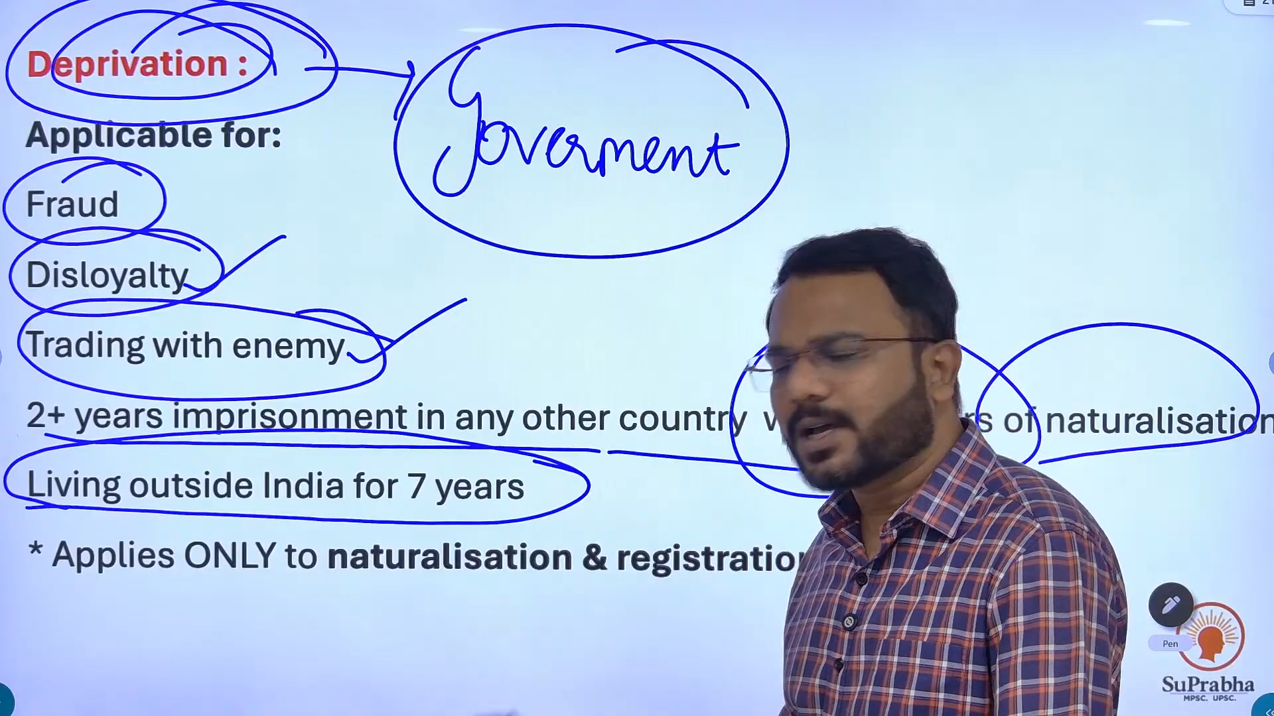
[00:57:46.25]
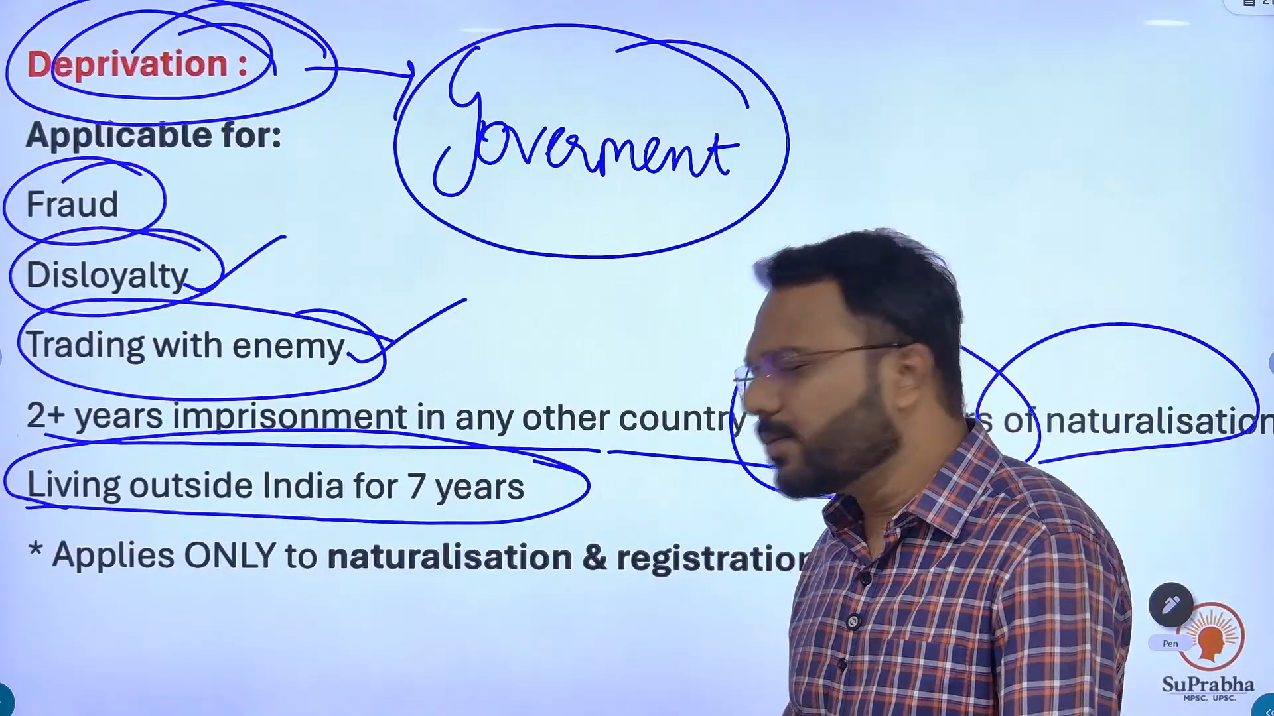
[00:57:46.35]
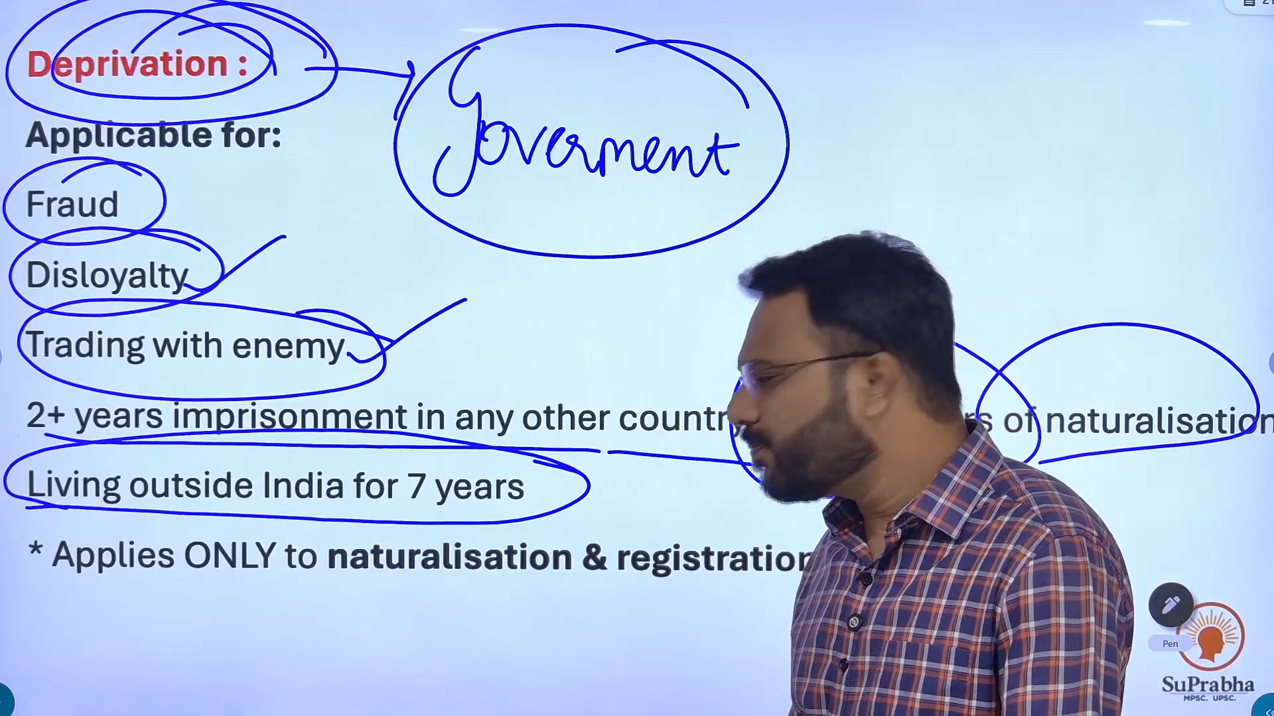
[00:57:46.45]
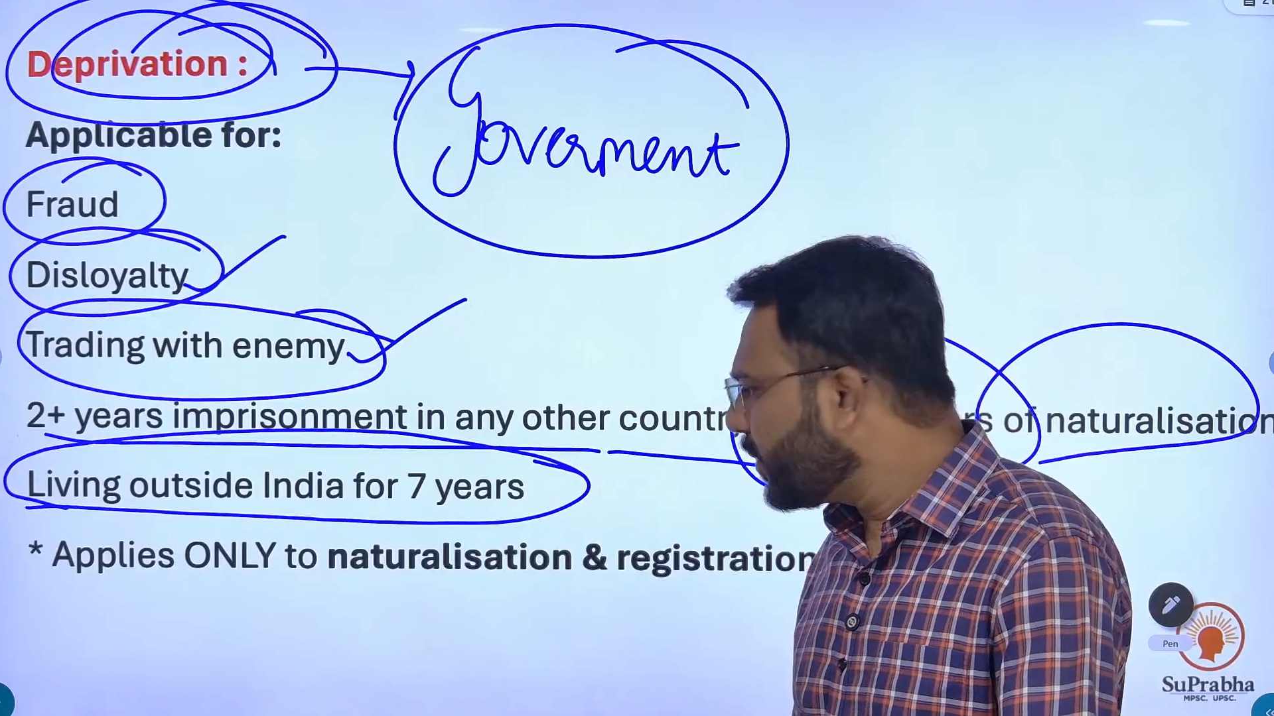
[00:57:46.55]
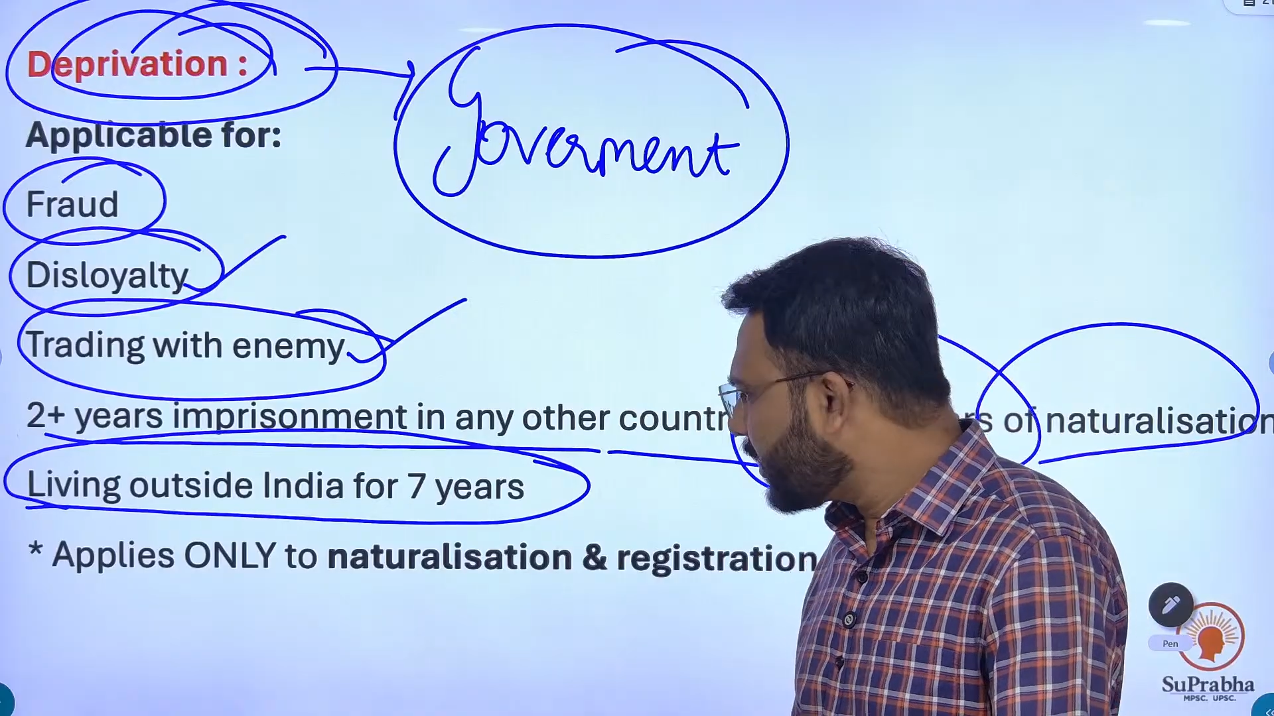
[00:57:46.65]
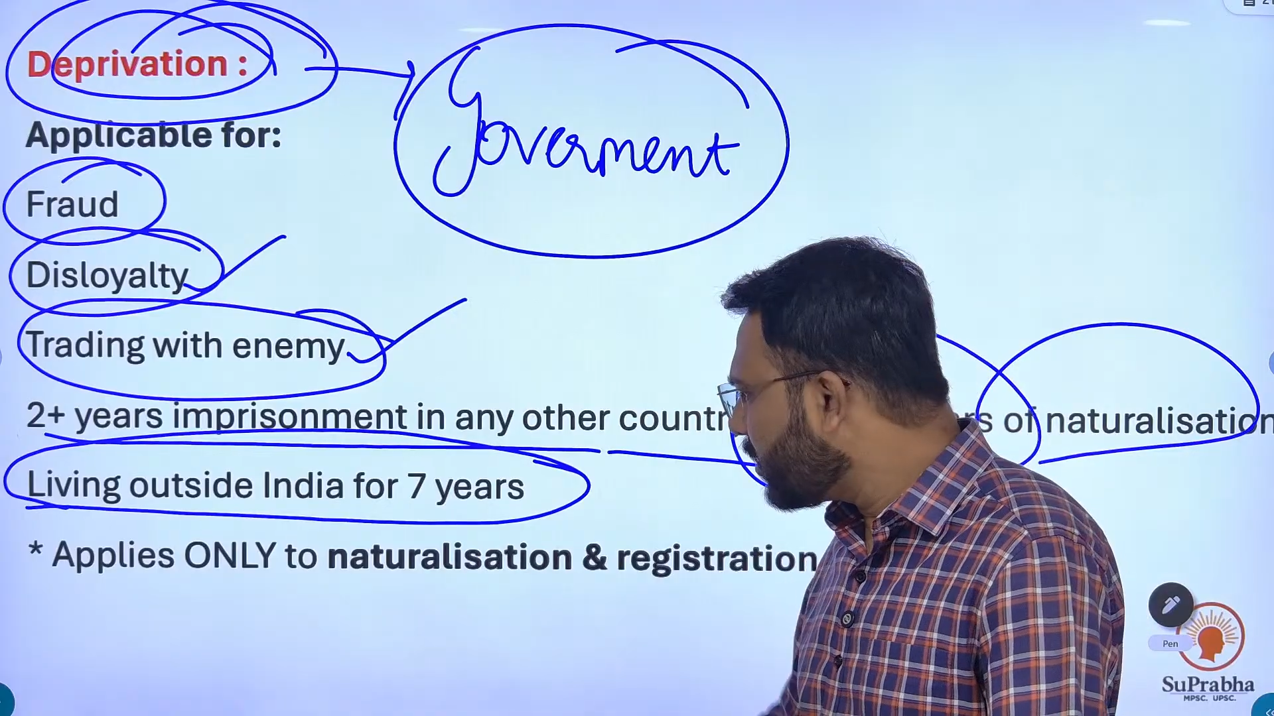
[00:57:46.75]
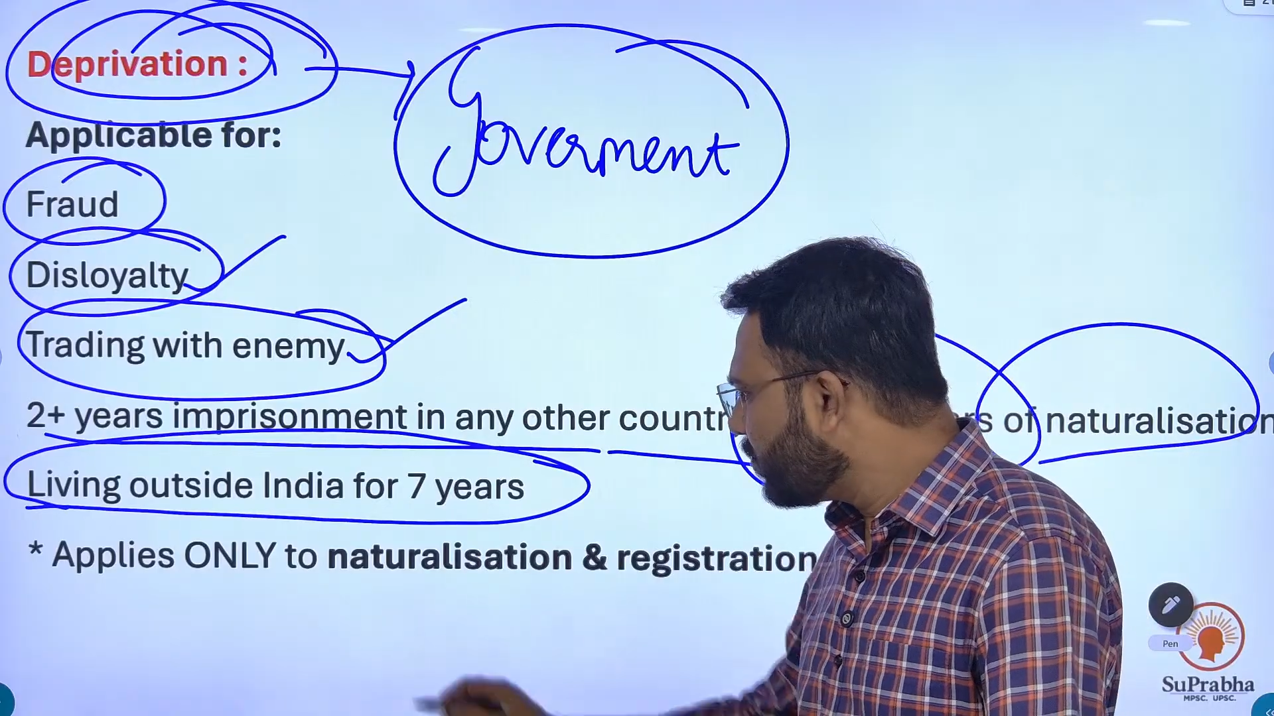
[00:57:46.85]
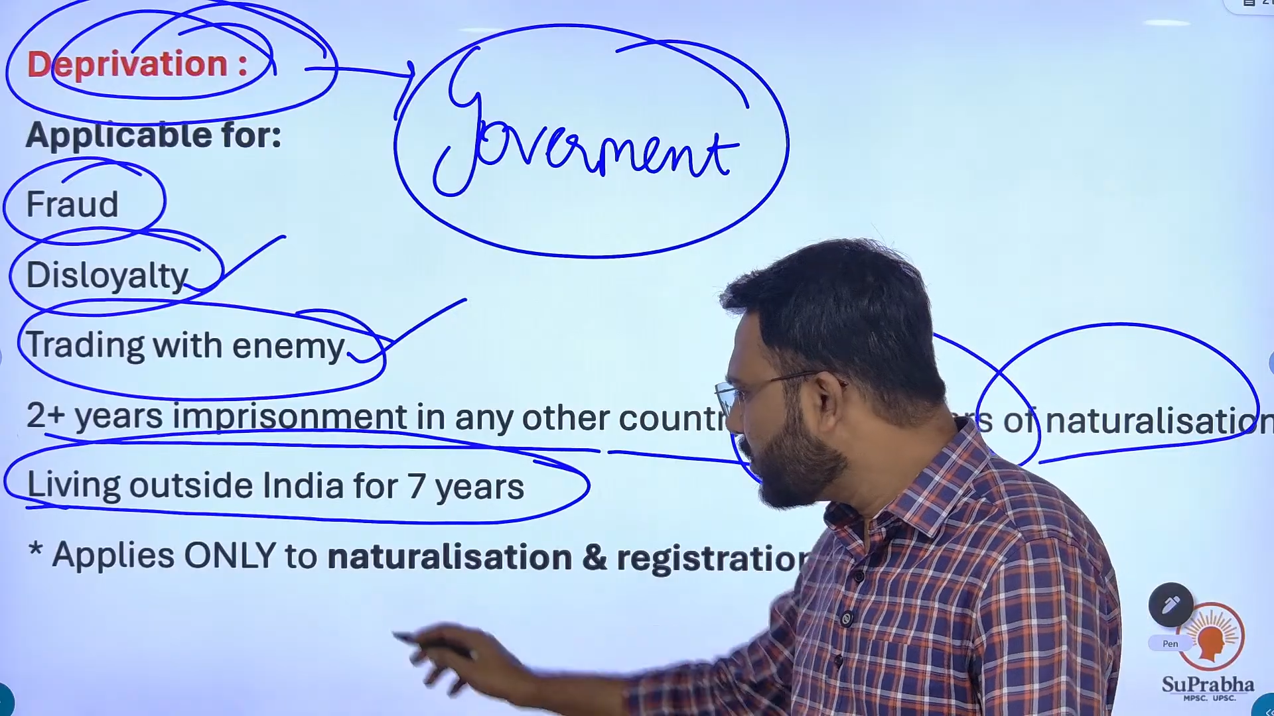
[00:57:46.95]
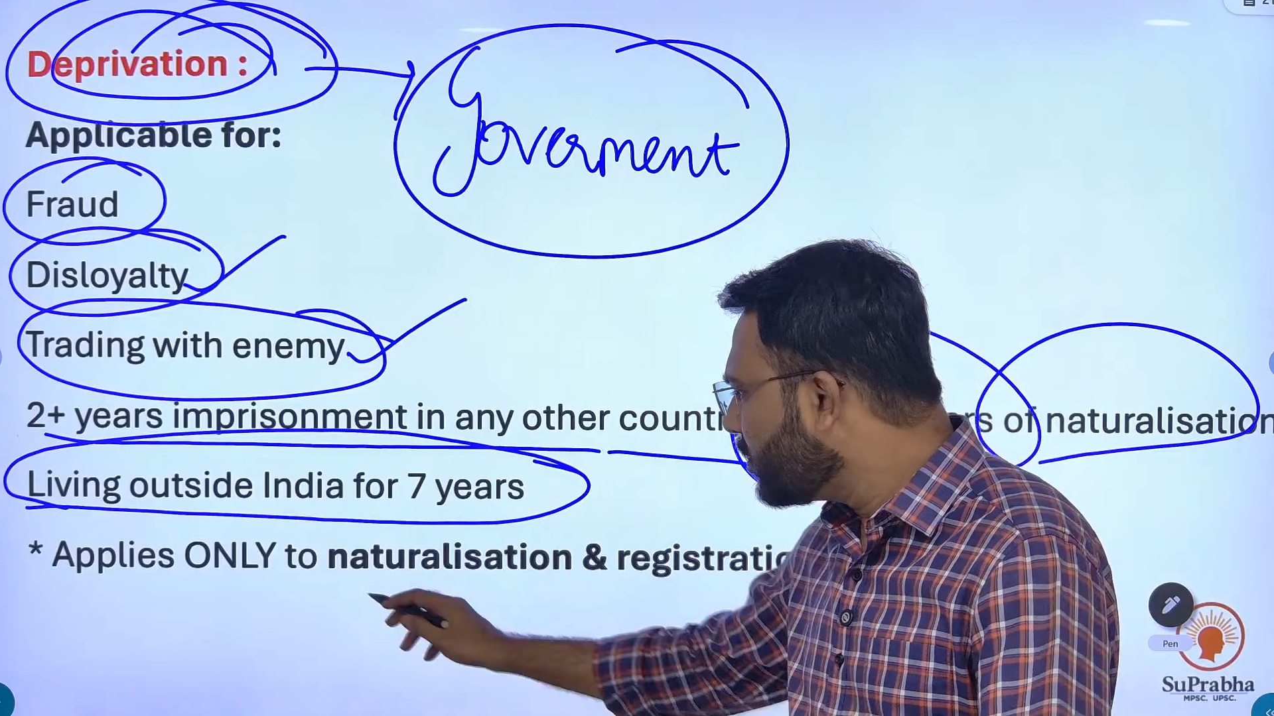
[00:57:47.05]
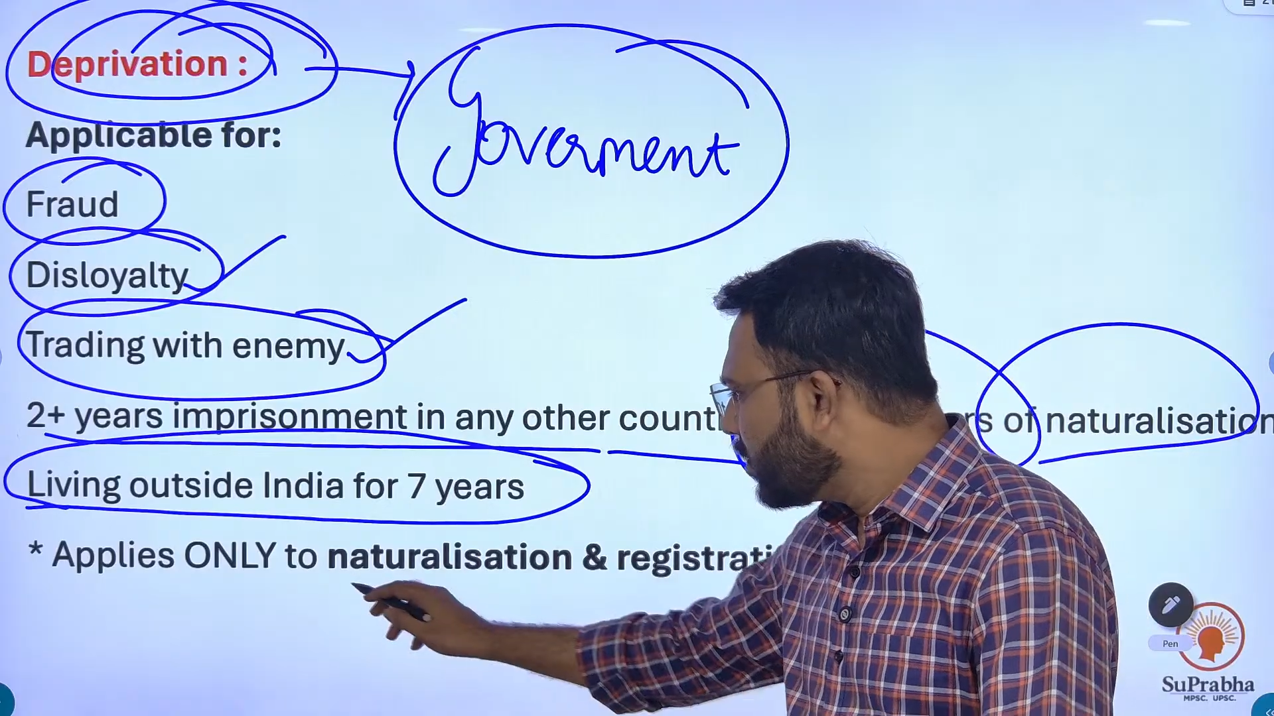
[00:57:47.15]

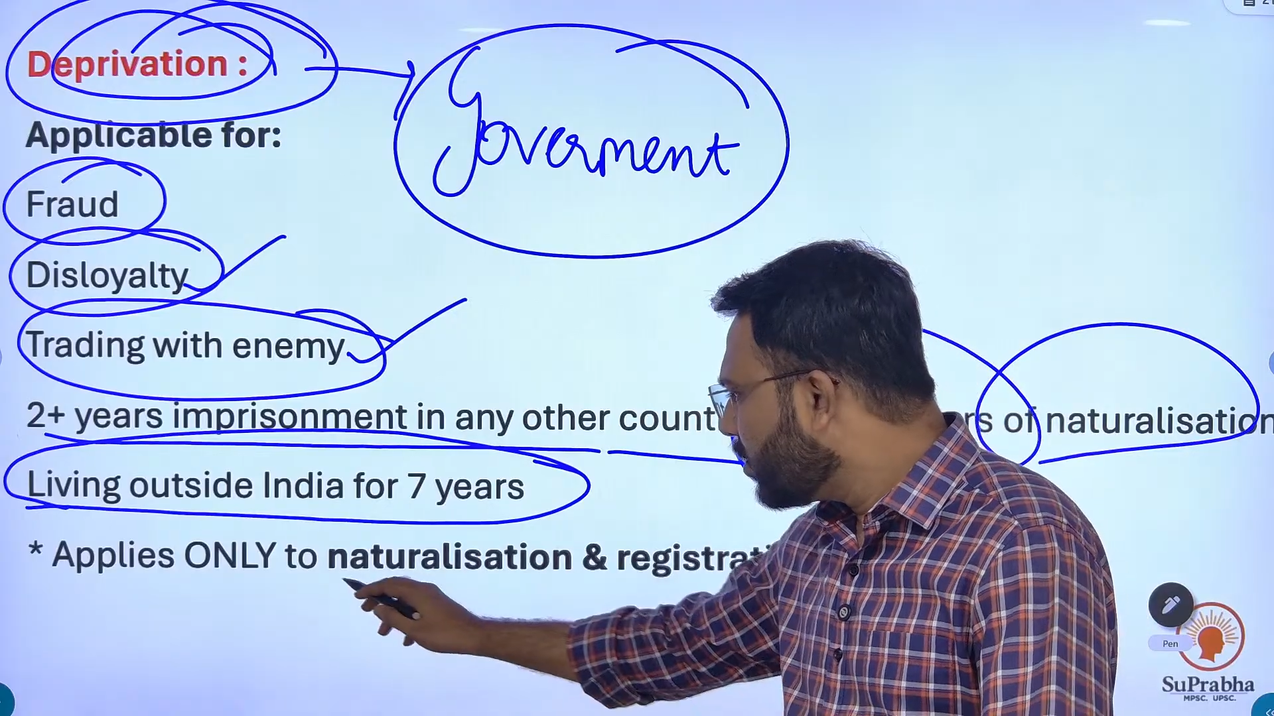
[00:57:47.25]
applicable